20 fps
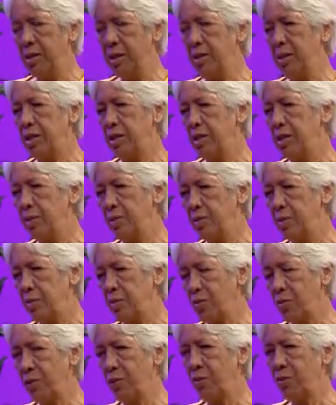is
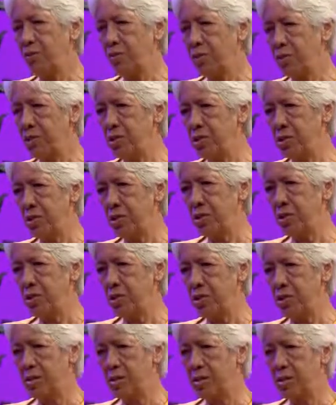what
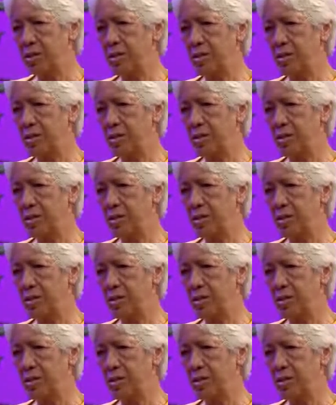bridges